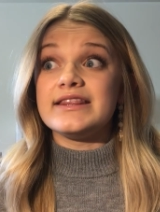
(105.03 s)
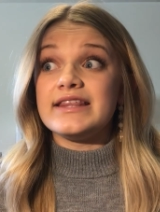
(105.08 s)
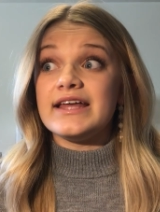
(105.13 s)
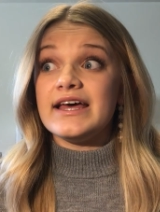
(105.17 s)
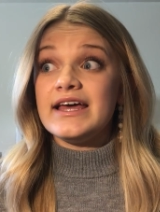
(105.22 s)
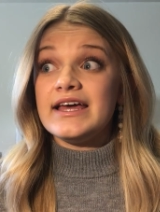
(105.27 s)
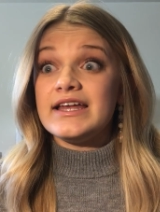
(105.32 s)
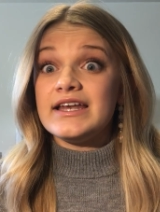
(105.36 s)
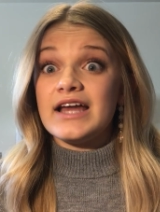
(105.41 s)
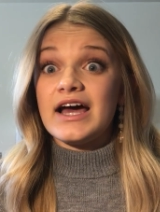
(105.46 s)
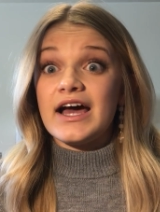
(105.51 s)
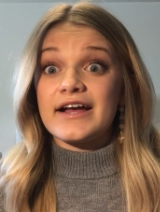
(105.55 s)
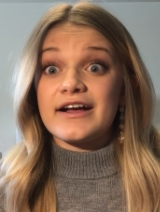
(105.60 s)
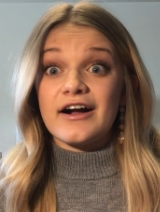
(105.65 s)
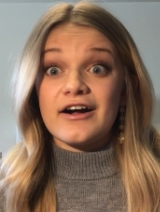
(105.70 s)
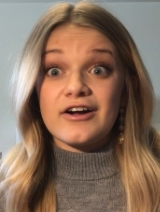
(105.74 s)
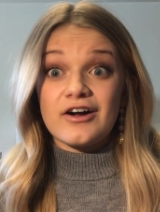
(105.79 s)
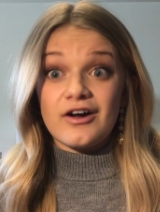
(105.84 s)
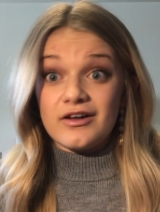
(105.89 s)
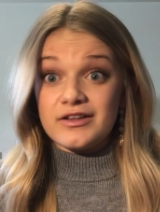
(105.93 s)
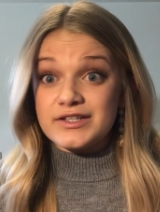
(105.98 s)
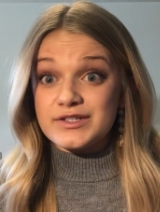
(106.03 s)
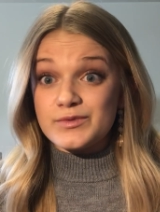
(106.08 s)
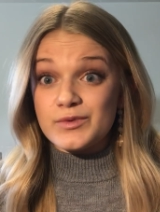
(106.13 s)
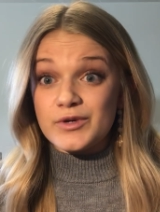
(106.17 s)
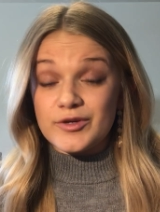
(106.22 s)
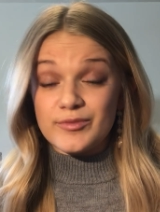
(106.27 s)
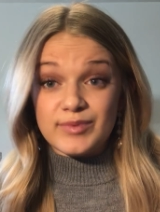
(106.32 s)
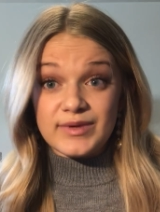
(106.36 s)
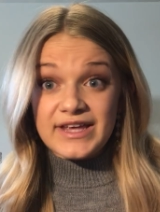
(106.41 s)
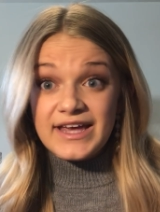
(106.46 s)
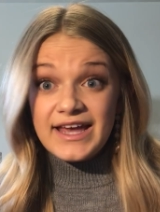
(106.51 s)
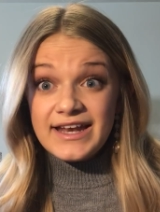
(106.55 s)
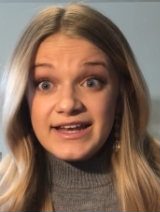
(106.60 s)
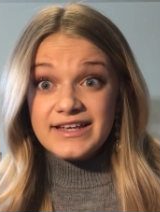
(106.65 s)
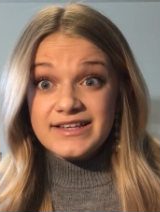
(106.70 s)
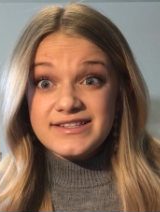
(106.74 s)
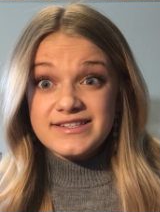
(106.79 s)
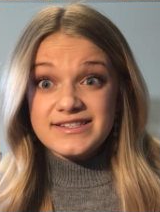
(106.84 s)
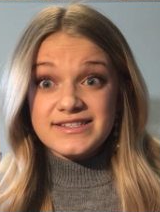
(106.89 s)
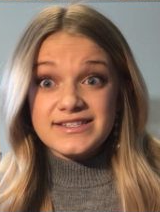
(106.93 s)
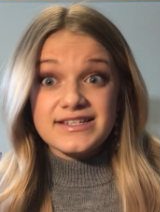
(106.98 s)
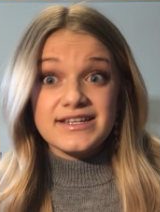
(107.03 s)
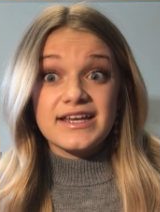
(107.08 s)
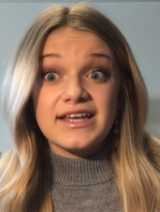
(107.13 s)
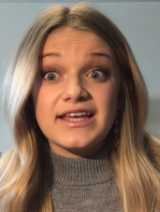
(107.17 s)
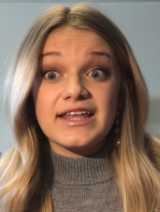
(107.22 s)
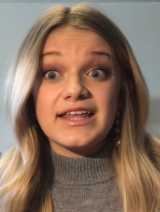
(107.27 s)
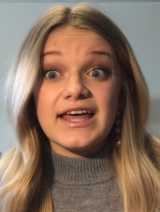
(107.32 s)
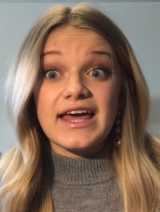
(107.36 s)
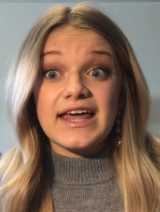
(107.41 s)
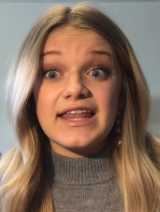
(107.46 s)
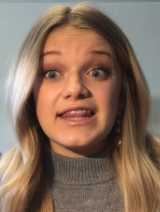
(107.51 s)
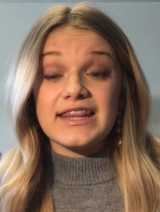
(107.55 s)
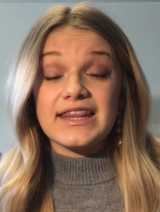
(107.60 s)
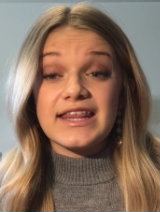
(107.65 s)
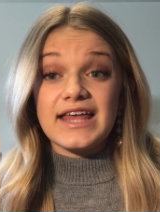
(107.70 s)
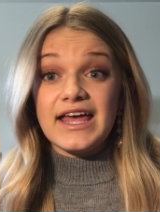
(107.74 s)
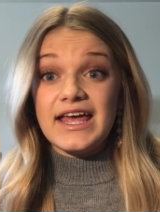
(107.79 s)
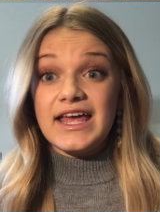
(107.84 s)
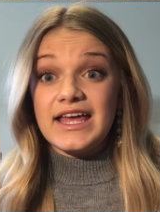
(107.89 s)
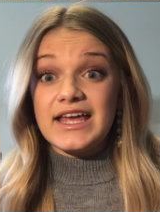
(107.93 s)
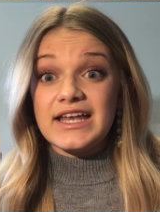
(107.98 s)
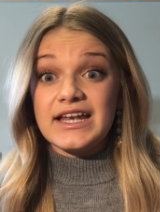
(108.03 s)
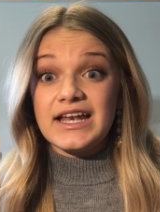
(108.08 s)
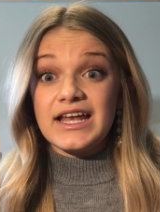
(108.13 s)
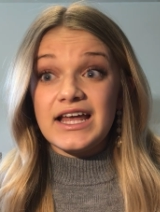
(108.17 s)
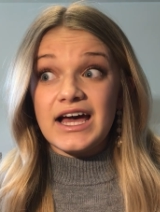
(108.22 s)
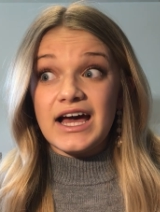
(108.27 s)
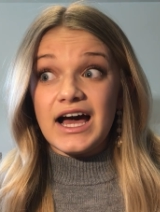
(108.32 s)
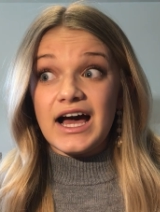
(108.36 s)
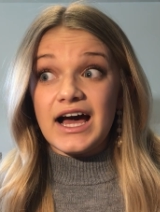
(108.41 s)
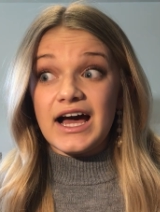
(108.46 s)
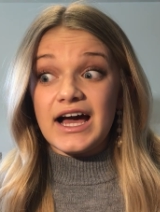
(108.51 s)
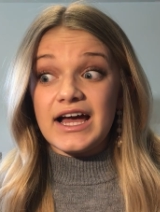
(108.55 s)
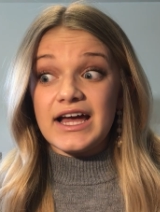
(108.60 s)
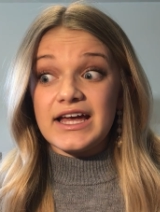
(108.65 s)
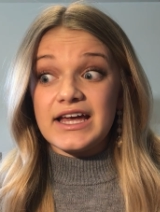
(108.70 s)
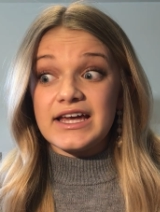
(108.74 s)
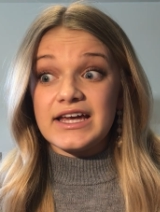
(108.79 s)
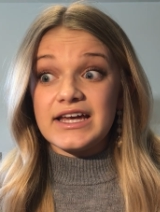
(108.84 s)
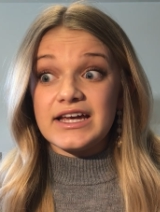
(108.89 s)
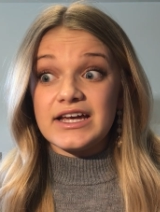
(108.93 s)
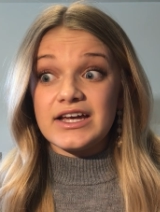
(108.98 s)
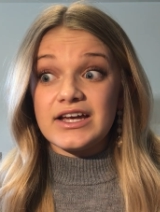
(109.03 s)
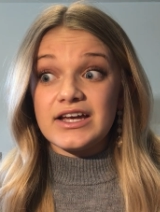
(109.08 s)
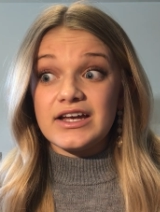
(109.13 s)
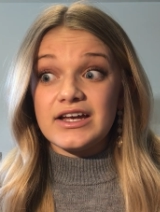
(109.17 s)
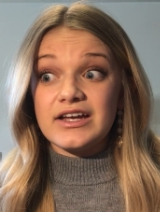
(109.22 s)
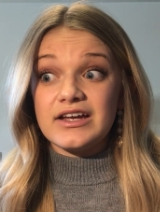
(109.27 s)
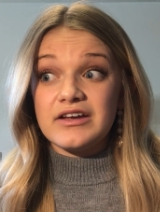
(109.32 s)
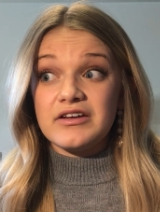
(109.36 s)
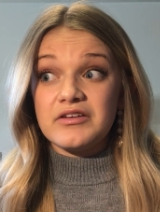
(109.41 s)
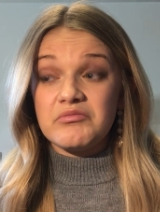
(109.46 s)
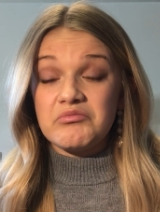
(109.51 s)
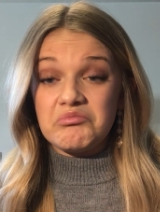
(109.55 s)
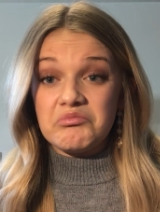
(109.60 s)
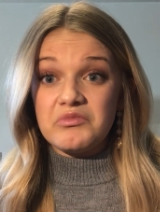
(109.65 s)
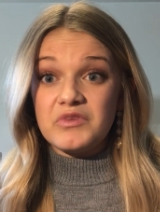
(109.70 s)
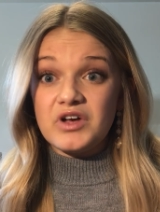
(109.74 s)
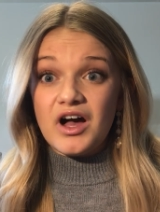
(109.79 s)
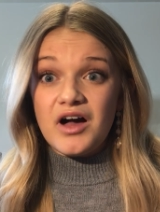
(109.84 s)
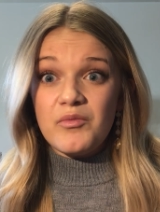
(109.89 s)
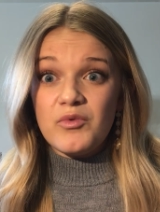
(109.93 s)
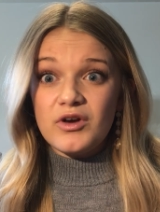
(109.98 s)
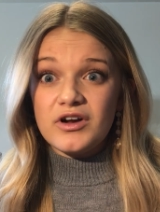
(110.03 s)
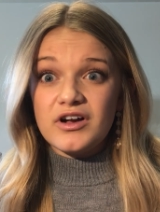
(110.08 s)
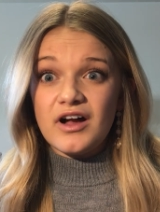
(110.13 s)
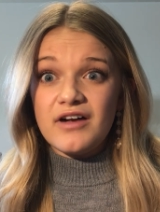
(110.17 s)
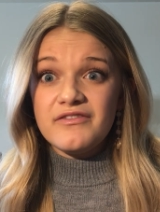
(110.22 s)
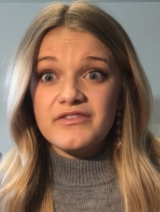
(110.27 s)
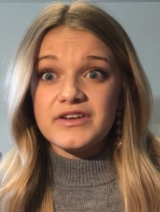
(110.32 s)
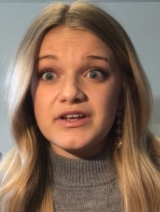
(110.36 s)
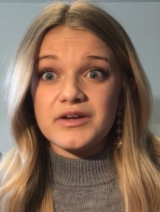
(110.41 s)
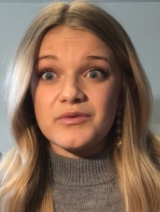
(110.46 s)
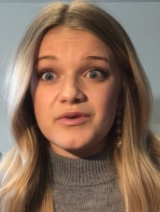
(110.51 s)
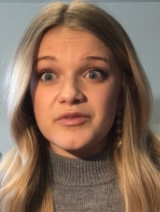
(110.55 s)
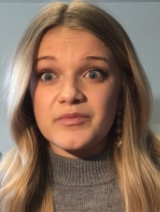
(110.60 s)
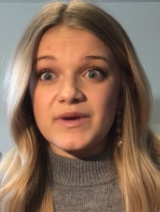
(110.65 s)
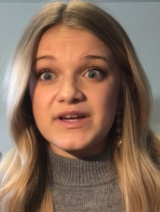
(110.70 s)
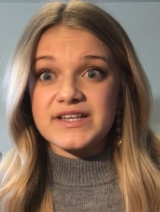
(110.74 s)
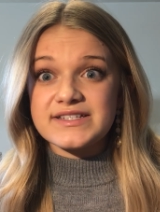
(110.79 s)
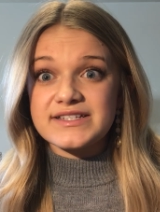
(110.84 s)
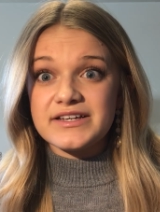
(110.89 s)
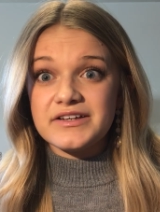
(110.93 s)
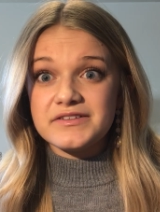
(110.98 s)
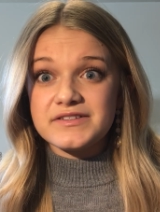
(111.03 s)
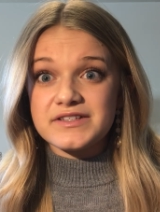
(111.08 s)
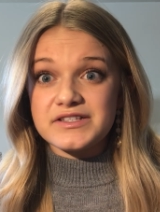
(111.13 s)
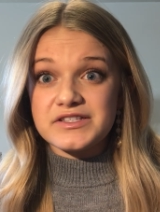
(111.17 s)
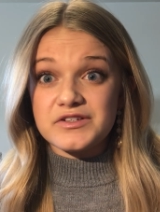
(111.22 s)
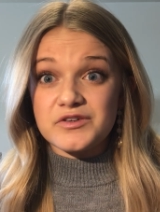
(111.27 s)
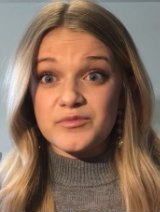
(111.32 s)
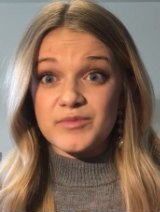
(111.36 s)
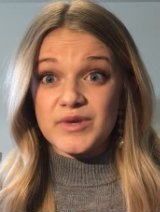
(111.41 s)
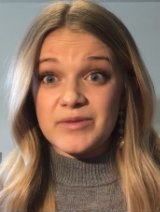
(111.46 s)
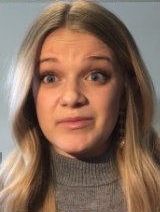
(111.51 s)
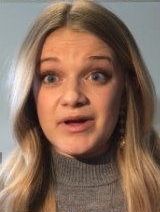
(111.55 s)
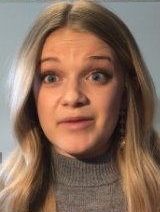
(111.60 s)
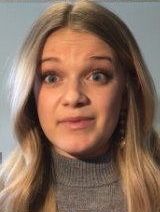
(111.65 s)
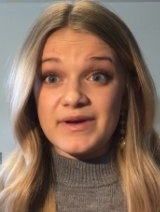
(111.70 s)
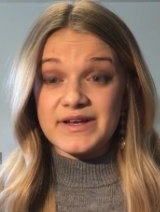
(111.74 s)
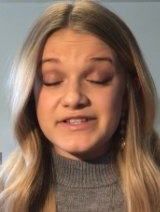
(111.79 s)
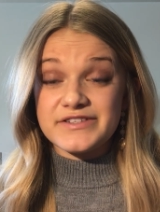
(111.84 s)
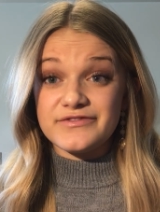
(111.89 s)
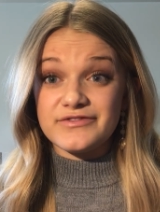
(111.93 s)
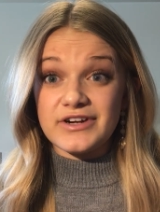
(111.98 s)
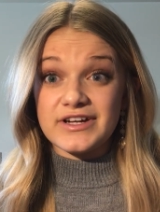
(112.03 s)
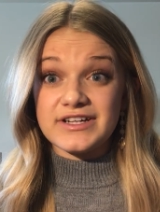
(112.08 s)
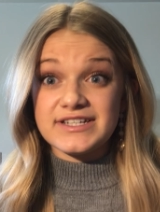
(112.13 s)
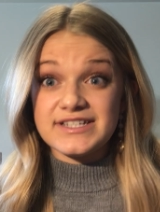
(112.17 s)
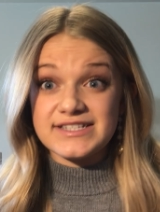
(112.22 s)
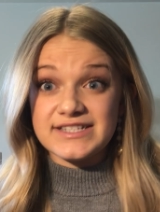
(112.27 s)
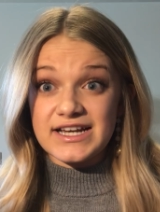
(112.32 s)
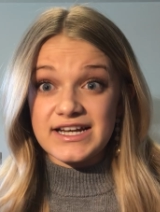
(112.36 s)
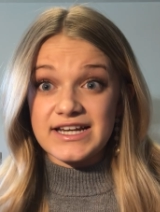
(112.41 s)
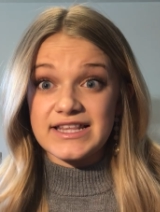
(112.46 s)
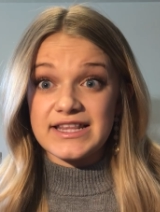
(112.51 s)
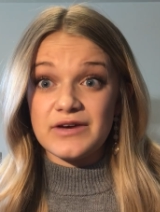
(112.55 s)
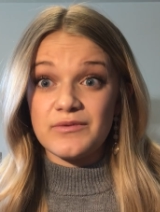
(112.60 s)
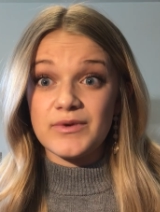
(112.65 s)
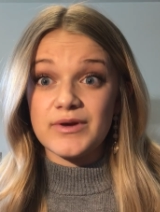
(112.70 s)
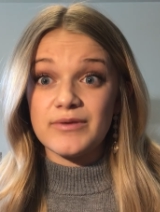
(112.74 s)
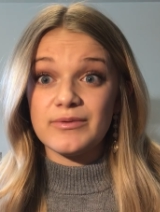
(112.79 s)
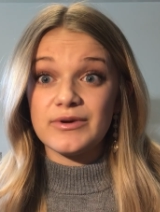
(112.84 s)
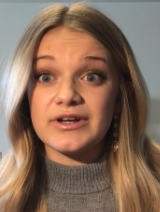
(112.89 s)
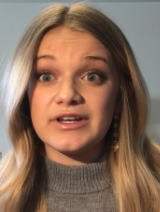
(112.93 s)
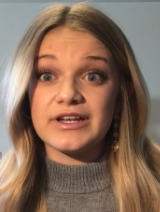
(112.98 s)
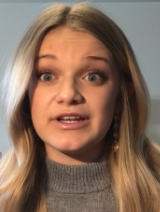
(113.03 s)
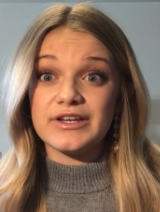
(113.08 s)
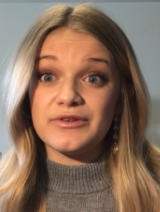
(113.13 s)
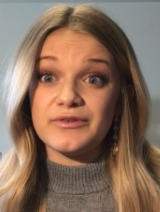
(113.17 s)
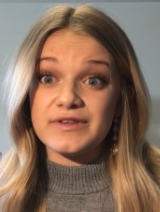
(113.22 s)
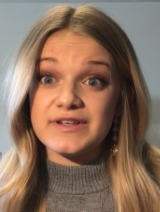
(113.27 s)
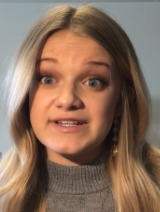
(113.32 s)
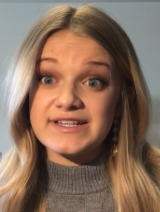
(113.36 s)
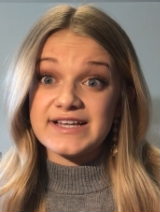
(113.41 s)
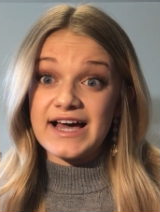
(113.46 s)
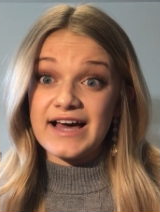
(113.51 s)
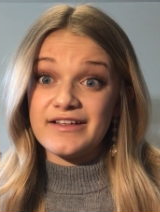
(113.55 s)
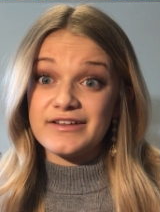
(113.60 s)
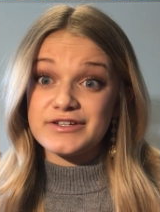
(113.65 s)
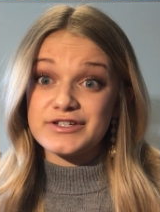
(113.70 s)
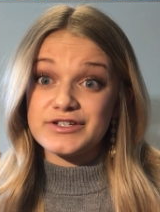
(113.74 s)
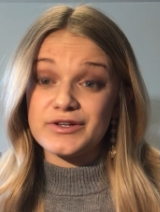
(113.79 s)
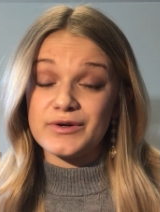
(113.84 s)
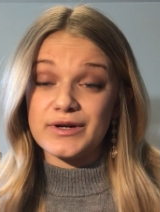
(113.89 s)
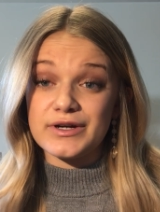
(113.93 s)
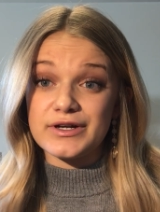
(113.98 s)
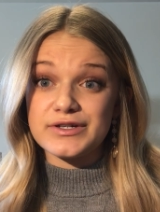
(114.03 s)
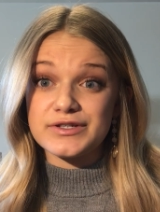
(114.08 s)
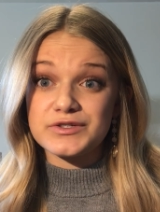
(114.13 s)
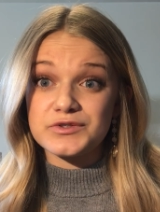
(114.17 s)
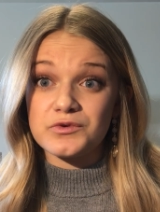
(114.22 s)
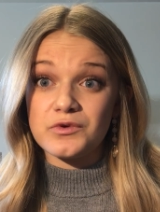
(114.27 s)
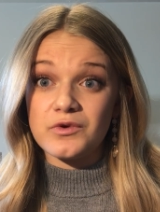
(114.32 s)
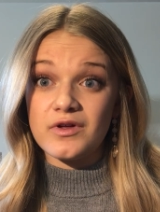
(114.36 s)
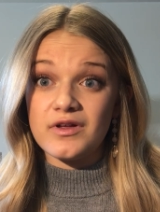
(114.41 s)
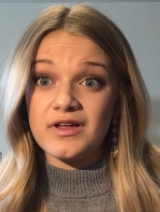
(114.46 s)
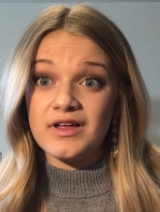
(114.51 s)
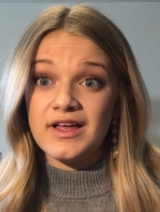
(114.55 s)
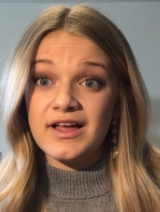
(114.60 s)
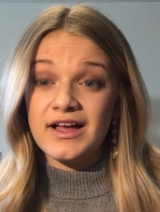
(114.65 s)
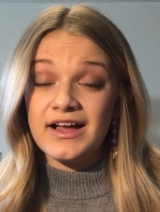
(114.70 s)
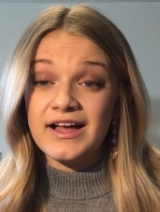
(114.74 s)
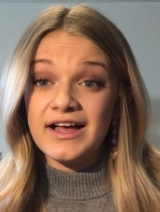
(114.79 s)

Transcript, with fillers: Then I got called as ward pianist. And then I got more confident with my skills. And so me and my best friend decided that we were going to do the talent show at our school.